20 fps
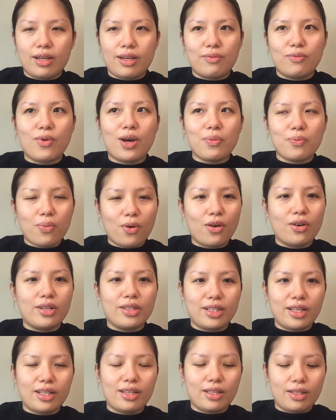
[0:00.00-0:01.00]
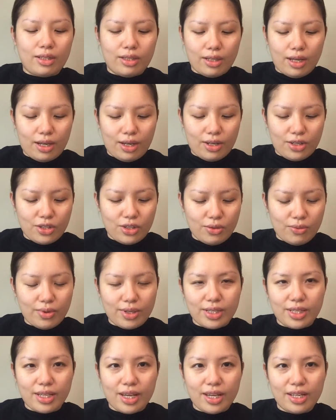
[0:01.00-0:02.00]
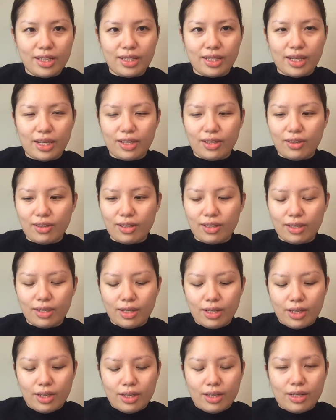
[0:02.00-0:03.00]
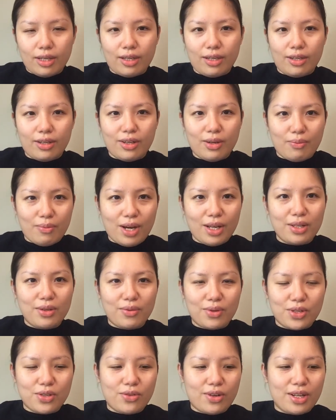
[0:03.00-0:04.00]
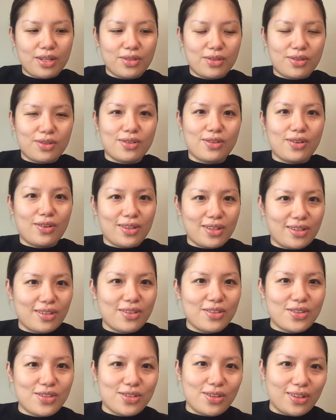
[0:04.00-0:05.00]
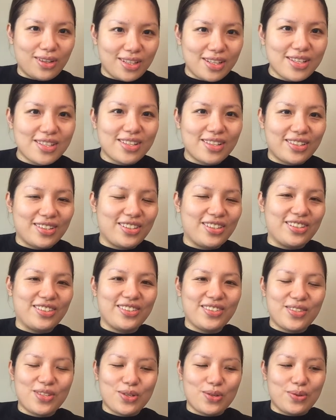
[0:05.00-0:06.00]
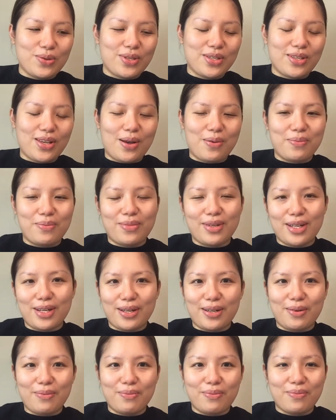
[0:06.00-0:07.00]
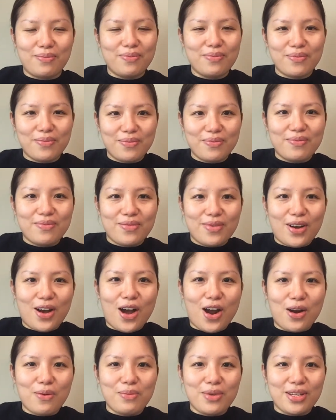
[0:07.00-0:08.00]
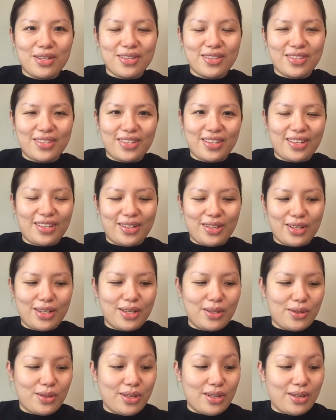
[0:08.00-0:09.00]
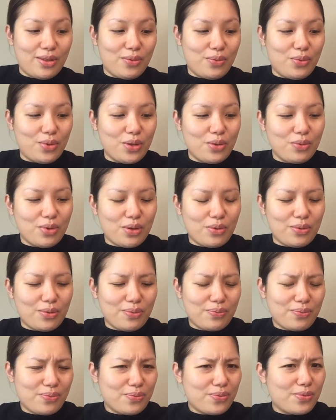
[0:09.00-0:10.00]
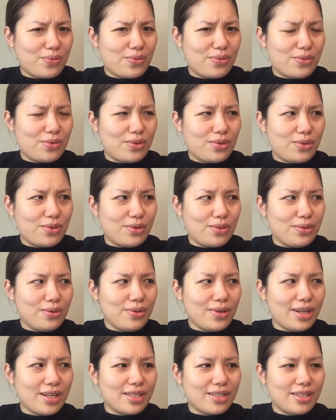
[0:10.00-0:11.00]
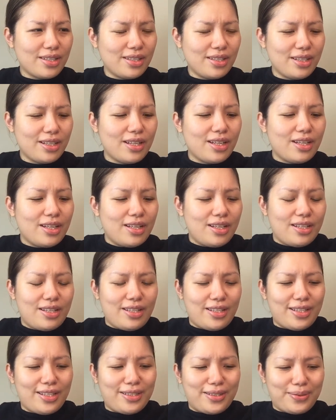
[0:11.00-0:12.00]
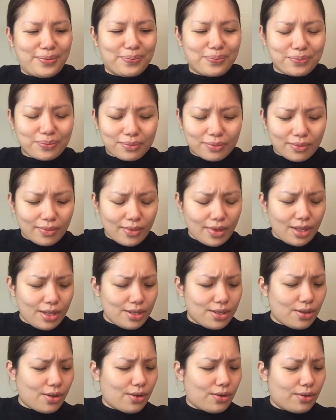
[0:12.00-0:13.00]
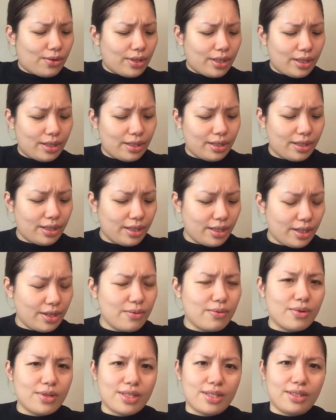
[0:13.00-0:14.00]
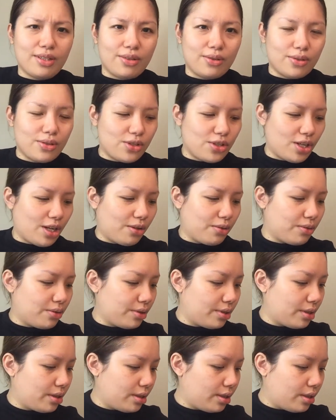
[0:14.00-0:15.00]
at one point that she was saying that her mother was trying to solicit her to some armies in World War II, I think. Yeah, so it wasn't a good childhood.